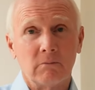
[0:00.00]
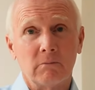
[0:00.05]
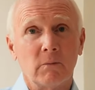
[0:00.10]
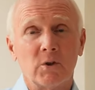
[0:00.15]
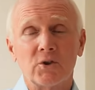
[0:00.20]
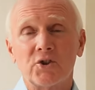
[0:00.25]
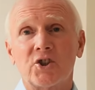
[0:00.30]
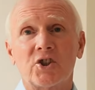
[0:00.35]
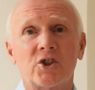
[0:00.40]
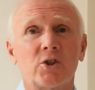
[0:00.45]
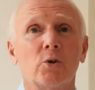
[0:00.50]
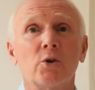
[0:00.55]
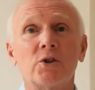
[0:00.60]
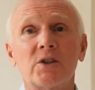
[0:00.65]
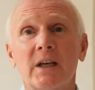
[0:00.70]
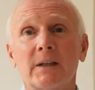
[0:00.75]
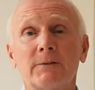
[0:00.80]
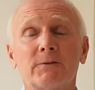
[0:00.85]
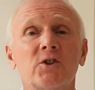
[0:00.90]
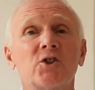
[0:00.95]
much
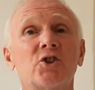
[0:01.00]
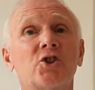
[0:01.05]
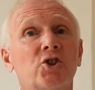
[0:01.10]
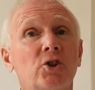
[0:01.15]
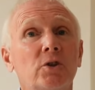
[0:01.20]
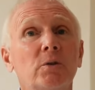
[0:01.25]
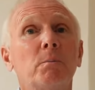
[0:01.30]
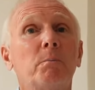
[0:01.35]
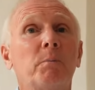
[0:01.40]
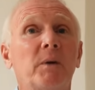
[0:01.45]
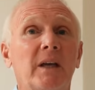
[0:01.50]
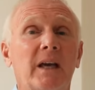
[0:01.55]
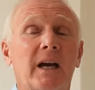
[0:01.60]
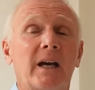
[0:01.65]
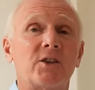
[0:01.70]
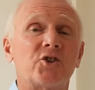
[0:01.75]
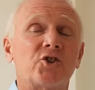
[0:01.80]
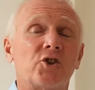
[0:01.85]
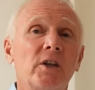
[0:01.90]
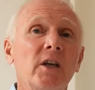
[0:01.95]
sought after should be
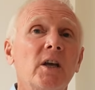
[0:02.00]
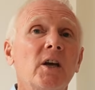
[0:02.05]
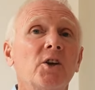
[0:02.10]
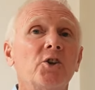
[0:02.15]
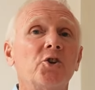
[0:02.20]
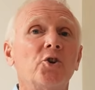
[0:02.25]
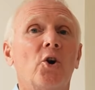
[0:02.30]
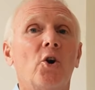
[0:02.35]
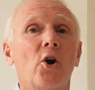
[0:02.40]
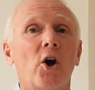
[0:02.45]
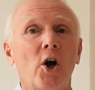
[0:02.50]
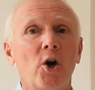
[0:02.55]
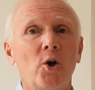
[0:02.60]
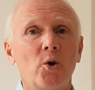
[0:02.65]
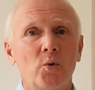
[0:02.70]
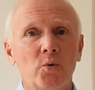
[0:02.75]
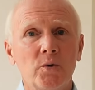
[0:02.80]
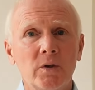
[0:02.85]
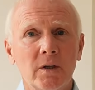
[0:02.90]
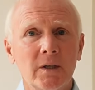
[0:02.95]
actually your
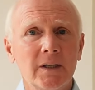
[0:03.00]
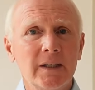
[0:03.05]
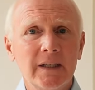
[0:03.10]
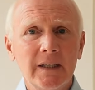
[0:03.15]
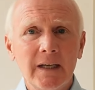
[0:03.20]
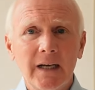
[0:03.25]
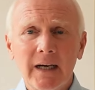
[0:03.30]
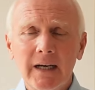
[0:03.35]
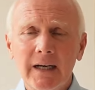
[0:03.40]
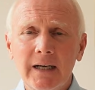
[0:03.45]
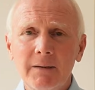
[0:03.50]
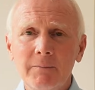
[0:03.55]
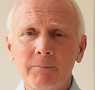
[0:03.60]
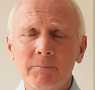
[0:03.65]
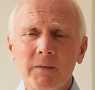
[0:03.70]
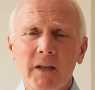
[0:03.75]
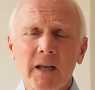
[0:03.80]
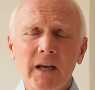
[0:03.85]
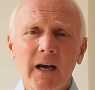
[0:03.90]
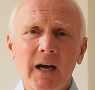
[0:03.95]
own. Um,
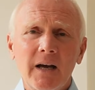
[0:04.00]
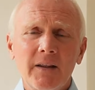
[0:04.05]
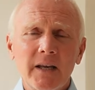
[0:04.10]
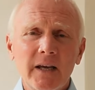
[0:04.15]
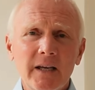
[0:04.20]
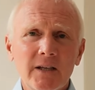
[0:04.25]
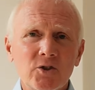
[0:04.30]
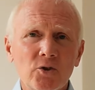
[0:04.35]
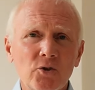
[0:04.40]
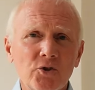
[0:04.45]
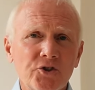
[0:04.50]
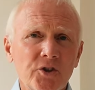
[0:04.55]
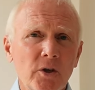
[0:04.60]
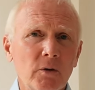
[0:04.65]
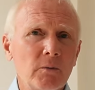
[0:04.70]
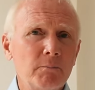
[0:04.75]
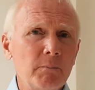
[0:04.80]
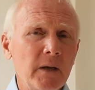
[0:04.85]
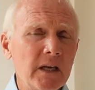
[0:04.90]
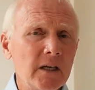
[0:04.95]
and that has also
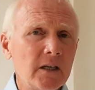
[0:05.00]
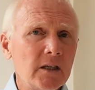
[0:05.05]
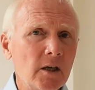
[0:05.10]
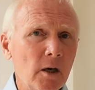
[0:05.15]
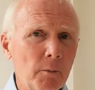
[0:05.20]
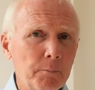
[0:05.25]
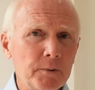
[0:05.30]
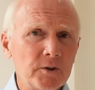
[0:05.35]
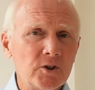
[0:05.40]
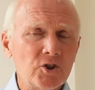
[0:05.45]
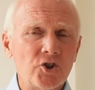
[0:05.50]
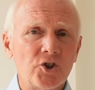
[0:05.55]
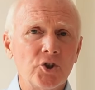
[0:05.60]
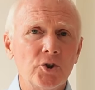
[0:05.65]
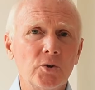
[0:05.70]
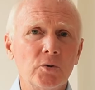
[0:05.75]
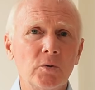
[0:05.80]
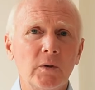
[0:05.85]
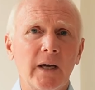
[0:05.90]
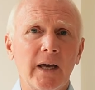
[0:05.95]
been coupled
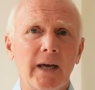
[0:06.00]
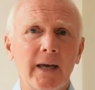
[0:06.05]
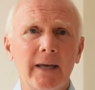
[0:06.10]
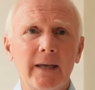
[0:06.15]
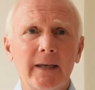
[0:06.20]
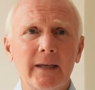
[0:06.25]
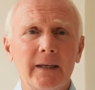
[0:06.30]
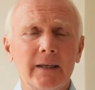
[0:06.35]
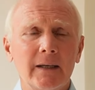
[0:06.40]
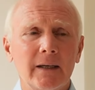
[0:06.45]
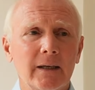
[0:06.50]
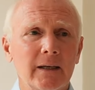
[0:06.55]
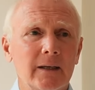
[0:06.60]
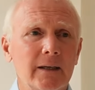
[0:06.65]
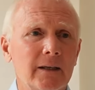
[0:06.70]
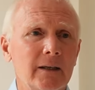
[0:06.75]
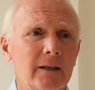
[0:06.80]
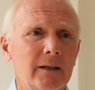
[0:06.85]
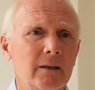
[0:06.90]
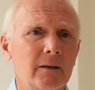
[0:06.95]
to a,
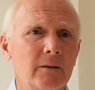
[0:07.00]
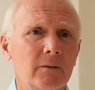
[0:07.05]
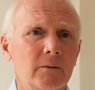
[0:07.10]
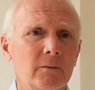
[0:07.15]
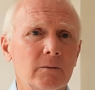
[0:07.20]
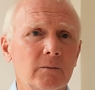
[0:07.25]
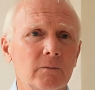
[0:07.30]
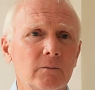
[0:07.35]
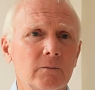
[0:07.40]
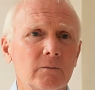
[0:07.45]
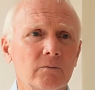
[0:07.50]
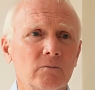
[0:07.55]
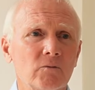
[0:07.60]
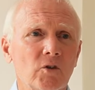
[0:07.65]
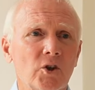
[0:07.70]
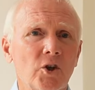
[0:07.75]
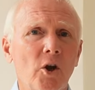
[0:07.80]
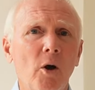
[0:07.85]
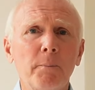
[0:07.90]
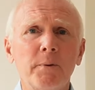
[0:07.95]
uh,
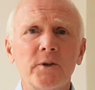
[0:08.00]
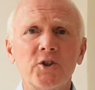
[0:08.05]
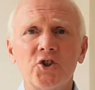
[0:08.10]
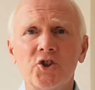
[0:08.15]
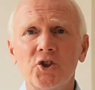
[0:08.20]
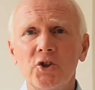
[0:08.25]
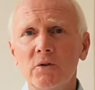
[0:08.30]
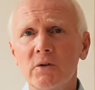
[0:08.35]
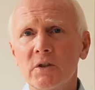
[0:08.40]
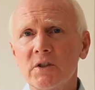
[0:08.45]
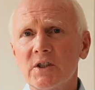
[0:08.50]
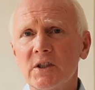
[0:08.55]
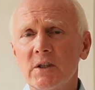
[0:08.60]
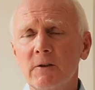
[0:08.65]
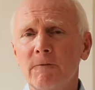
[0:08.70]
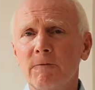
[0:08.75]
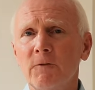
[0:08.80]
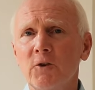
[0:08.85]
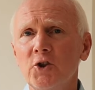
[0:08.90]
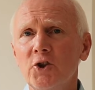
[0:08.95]
an
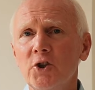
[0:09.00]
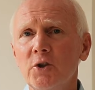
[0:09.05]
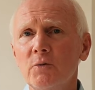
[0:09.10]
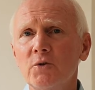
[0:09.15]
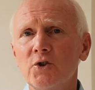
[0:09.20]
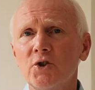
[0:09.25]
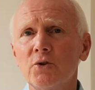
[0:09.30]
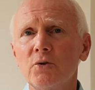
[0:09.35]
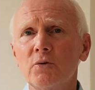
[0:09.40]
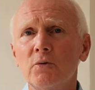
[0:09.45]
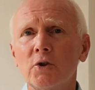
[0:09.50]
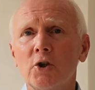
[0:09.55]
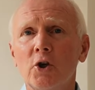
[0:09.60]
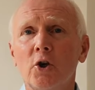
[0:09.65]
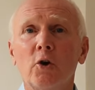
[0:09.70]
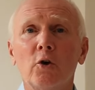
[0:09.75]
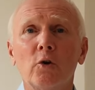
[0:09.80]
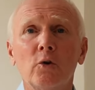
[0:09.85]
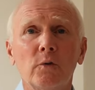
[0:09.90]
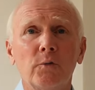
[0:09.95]
opportunity for you to
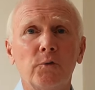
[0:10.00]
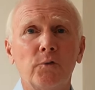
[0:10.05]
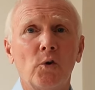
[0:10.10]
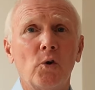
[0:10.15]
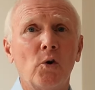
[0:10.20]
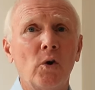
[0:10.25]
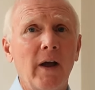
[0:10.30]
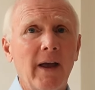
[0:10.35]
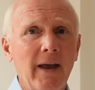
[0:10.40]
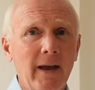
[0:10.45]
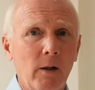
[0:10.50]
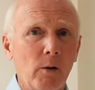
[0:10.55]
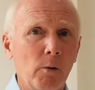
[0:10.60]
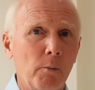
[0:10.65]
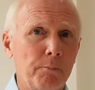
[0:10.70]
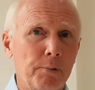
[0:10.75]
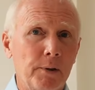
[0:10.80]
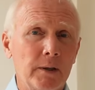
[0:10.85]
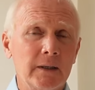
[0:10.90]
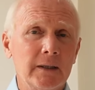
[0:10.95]
call for
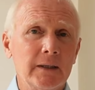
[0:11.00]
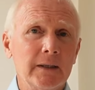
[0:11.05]
help.